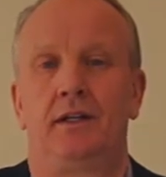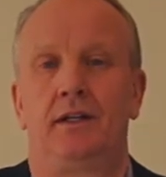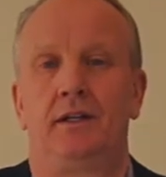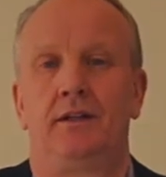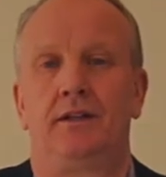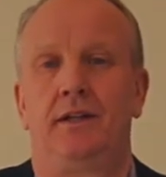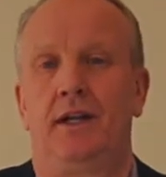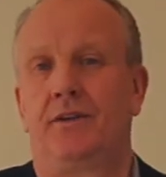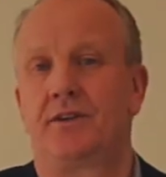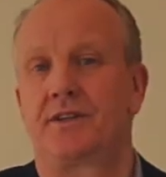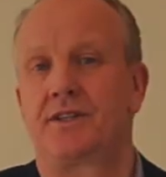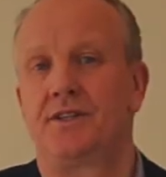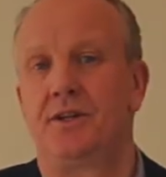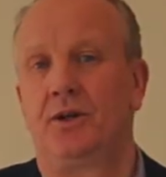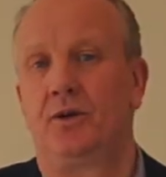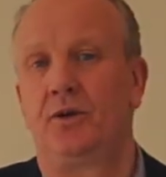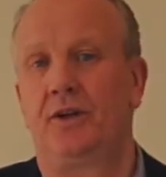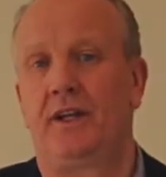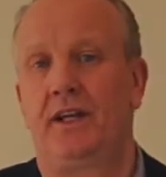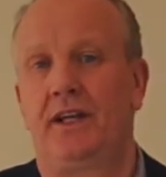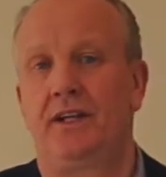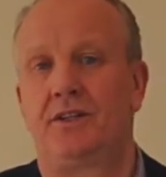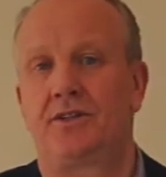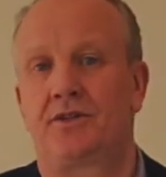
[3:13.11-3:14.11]
There is no
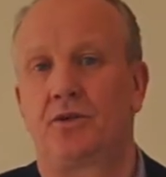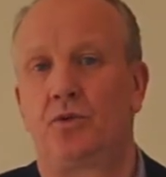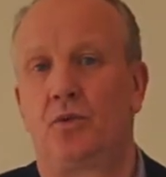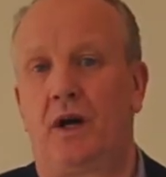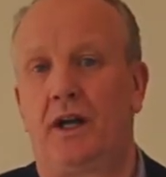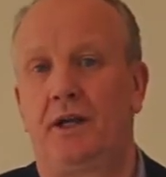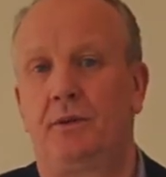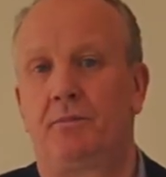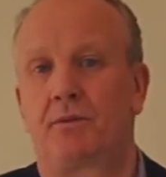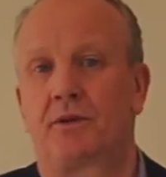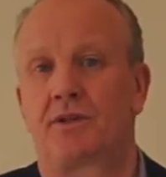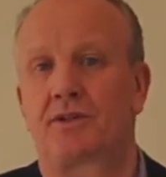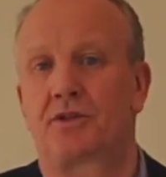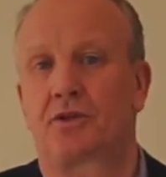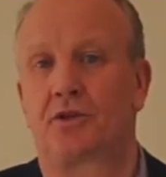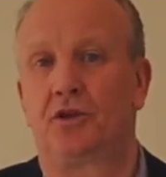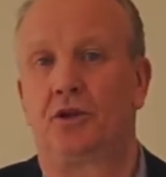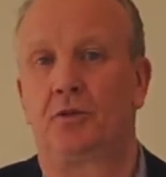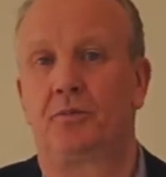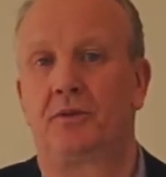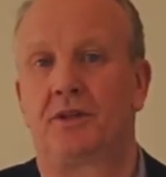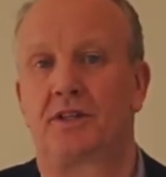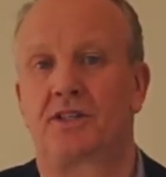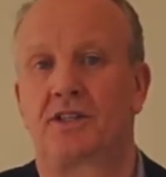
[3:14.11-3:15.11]
need to wipe or
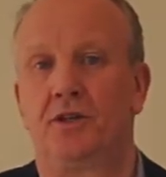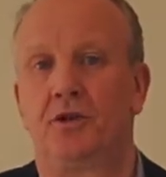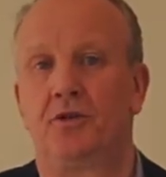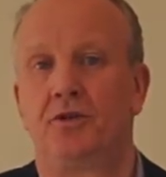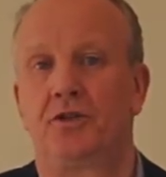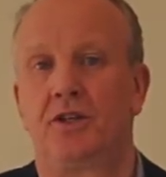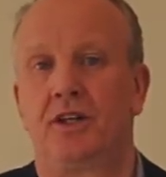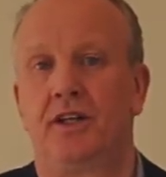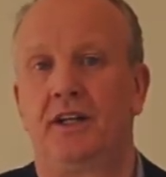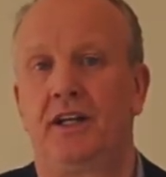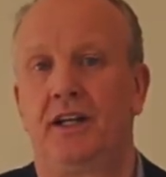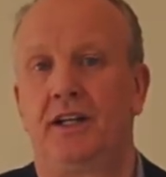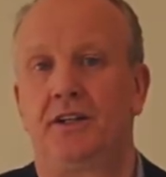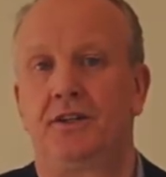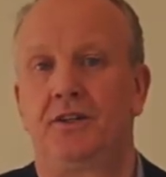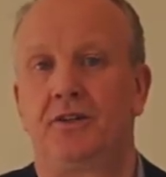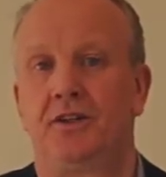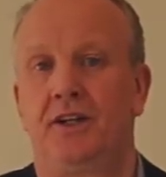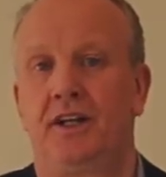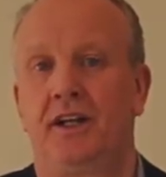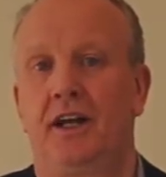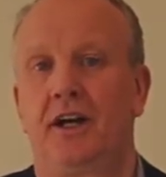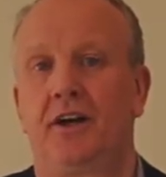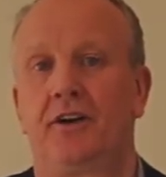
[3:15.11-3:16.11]
scrub the solution into
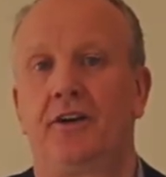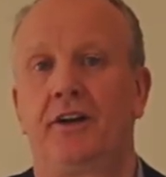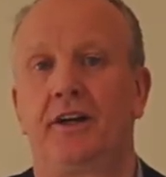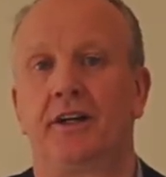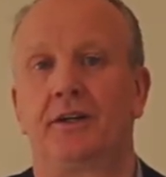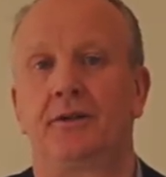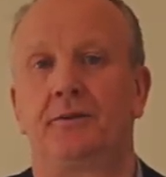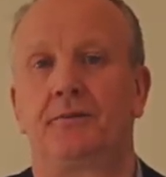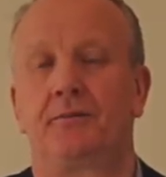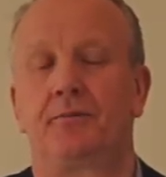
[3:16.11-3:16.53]
the area.